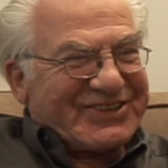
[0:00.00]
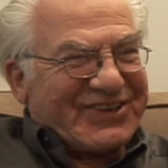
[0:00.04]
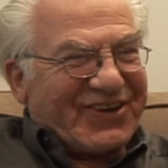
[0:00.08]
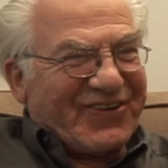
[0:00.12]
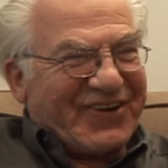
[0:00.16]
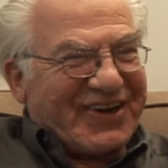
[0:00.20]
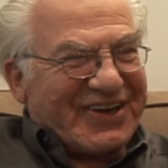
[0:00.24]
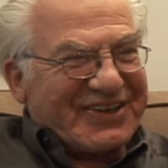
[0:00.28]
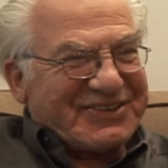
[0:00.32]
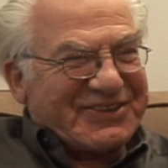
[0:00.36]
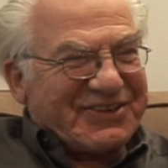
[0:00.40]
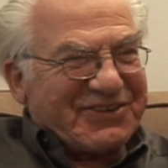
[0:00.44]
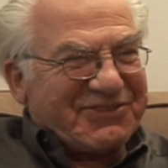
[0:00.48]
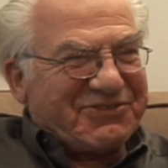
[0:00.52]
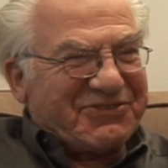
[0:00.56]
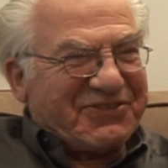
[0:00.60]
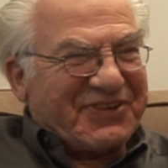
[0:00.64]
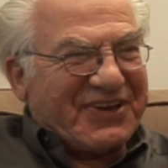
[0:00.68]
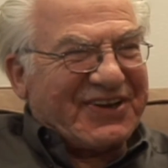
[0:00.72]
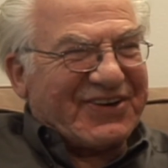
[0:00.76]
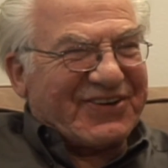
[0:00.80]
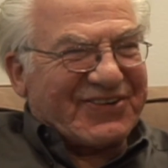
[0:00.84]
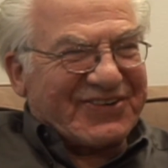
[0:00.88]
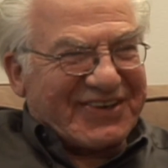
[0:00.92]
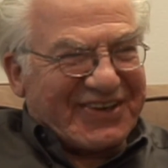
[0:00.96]
so has the
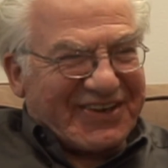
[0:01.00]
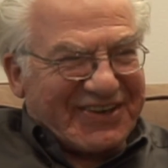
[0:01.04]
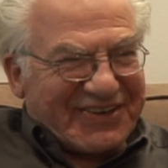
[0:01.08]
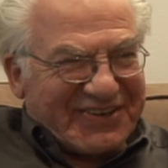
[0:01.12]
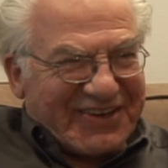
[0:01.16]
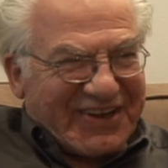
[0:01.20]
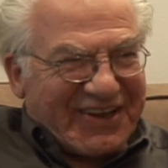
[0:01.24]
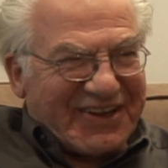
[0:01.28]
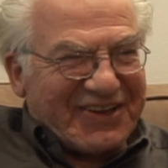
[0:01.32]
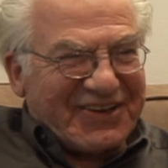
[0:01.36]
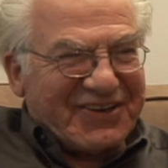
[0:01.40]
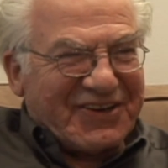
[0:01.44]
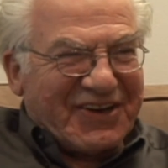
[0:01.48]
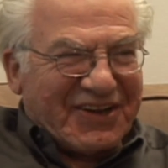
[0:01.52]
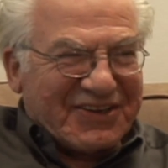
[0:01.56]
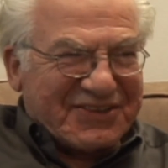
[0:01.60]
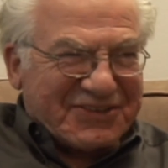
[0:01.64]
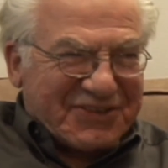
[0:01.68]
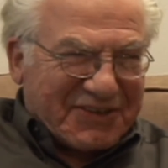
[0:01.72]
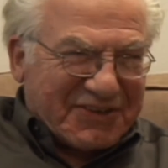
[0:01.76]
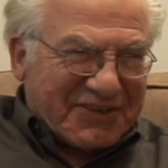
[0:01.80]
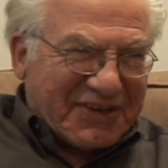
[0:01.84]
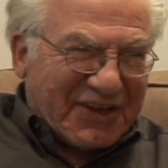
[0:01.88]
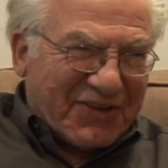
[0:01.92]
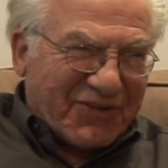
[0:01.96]
field. That, that,
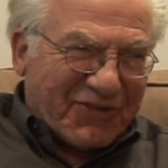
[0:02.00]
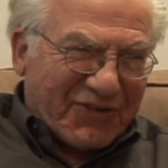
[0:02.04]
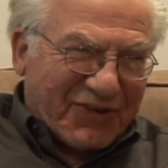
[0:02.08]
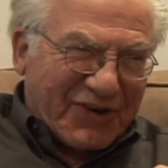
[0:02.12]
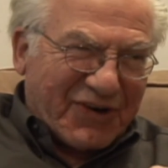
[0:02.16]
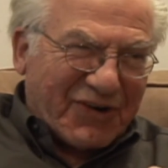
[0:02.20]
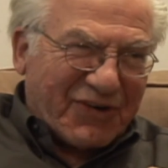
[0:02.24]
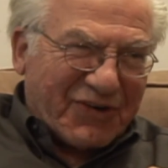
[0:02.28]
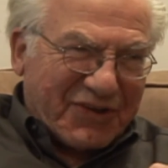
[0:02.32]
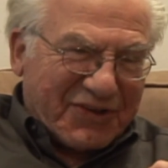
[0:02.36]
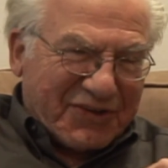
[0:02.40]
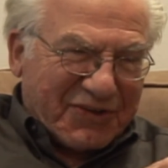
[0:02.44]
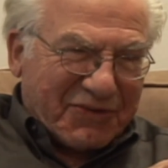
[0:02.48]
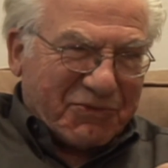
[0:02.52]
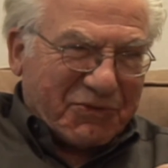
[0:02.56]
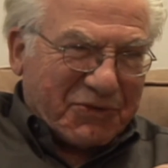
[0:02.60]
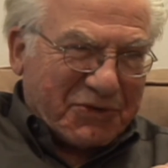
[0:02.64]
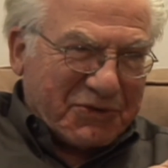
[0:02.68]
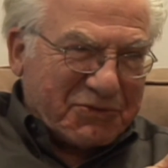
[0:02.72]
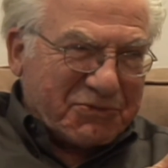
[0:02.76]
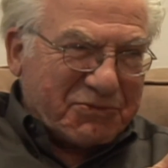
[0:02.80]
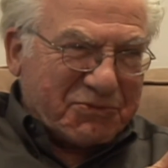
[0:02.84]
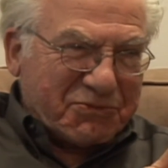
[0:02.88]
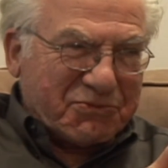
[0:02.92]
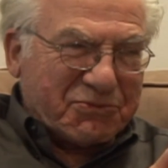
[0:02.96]
that's another area that
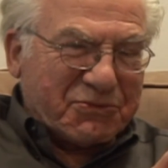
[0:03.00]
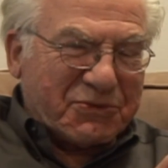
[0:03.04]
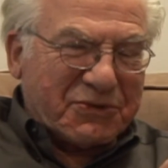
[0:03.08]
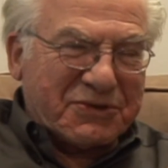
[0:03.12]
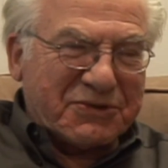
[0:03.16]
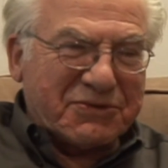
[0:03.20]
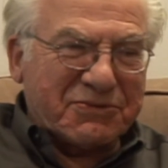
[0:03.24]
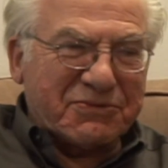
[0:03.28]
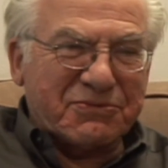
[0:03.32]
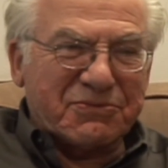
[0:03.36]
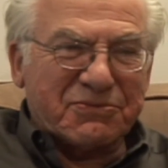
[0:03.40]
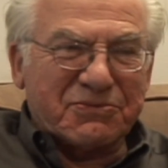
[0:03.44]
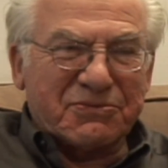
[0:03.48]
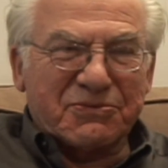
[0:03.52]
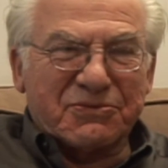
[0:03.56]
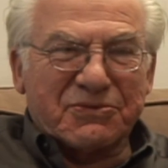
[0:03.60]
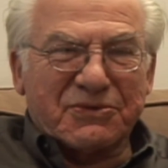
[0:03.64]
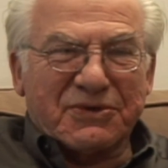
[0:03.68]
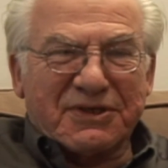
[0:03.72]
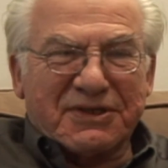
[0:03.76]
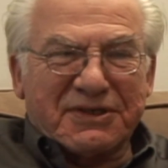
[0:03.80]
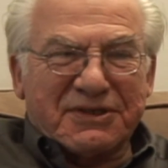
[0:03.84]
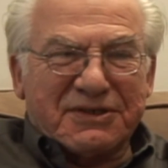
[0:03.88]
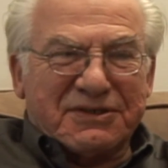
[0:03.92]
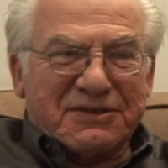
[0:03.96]
we we mm.
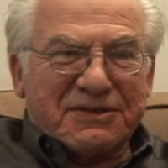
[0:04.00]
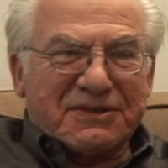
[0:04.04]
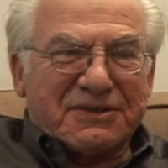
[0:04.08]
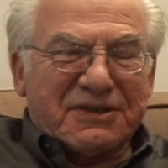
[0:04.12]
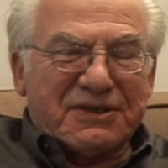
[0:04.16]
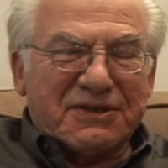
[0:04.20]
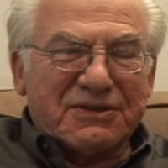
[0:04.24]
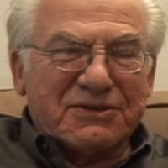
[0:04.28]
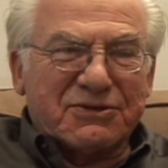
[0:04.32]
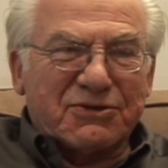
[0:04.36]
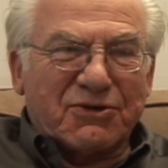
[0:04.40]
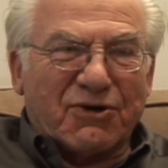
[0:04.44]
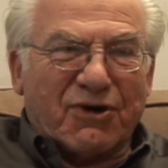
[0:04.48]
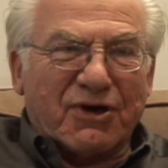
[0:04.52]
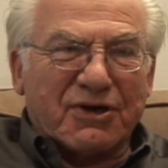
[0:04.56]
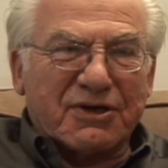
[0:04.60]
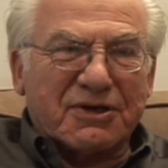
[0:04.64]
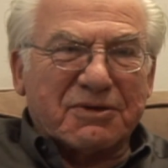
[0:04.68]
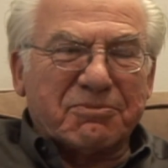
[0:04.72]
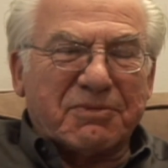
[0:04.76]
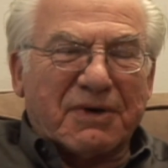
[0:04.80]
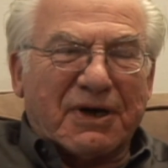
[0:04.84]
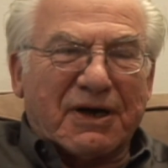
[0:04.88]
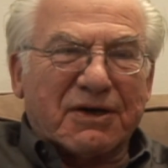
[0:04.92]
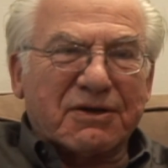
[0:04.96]
really didn't talk
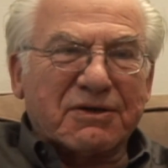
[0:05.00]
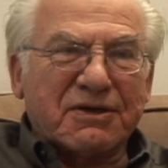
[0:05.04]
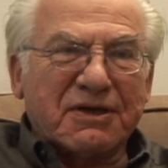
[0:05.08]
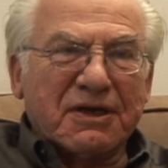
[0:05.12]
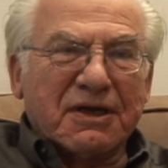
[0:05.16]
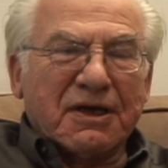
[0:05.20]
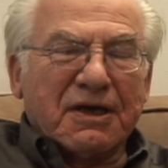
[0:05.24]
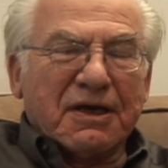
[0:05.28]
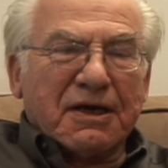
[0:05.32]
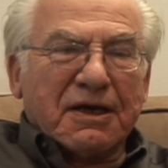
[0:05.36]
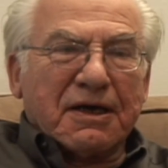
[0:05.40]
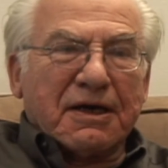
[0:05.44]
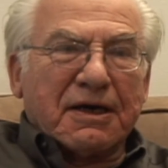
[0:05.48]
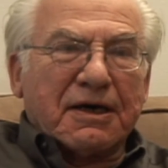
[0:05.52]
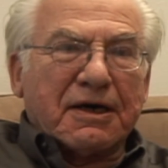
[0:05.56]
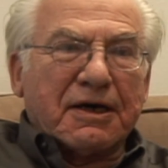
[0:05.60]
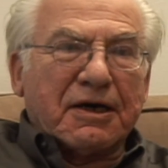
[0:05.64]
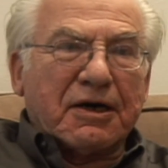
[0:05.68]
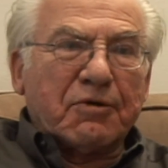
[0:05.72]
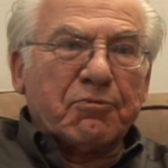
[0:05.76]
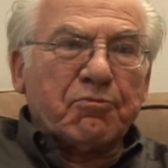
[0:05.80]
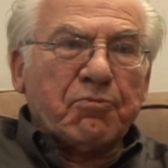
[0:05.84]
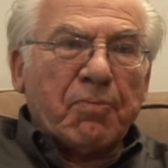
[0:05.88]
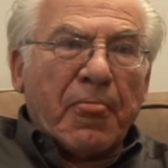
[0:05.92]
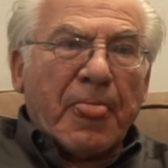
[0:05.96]
about.
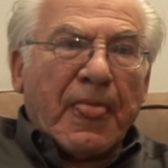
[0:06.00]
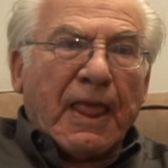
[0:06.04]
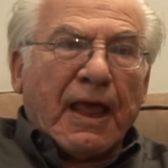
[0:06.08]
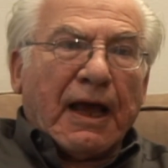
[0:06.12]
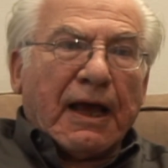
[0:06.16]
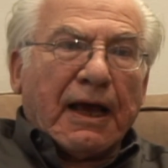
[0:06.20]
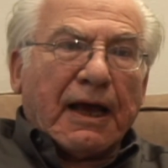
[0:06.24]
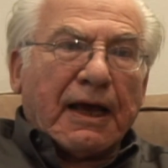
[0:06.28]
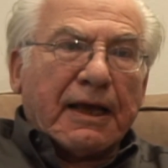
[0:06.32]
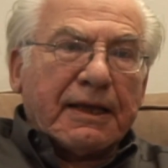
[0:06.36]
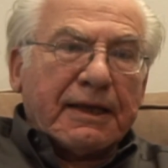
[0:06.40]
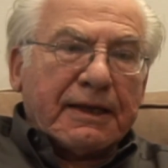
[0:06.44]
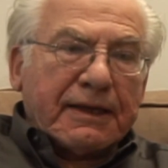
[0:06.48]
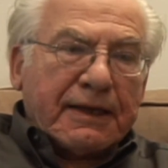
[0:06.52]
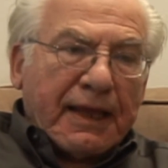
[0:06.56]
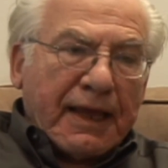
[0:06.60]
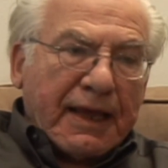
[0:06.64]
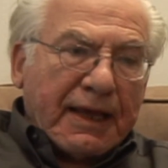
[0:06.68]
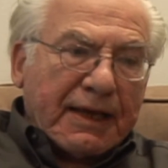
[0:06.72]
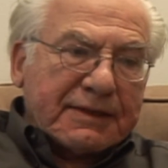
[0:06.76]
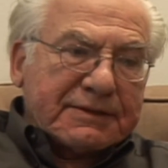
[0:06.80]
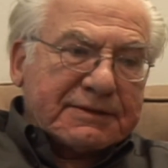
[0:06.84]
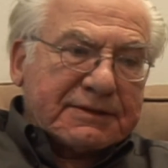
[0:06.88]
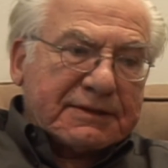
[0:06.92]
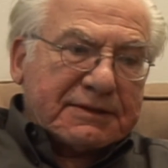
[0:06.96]
Um, it
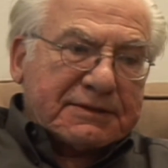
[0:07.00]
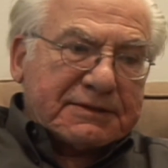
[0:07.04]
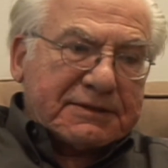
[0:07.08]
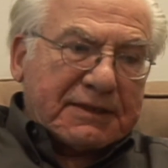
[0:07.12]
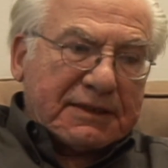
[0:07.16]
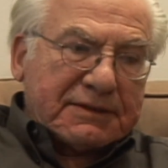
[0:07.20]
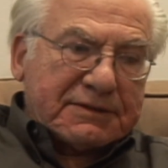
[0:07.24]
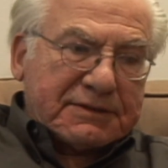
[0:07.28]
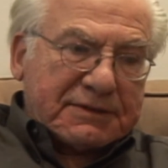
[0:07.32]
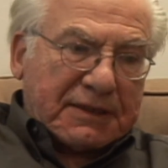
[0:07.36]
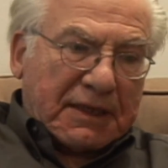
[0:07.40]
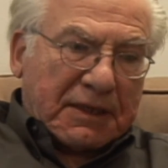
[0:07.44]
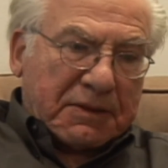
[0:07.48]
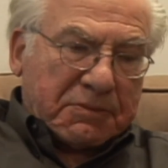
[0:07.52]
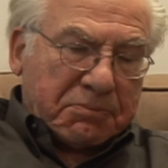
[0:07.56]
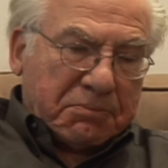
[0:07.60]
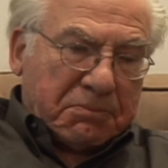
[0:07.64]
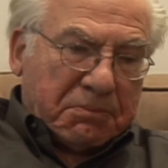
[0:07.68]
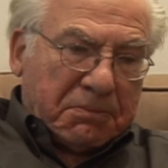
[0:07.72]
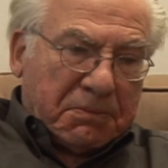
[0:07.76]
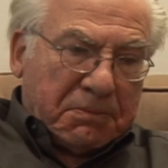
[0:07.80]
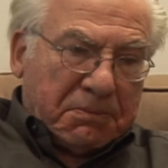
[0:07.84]
has, in the sense that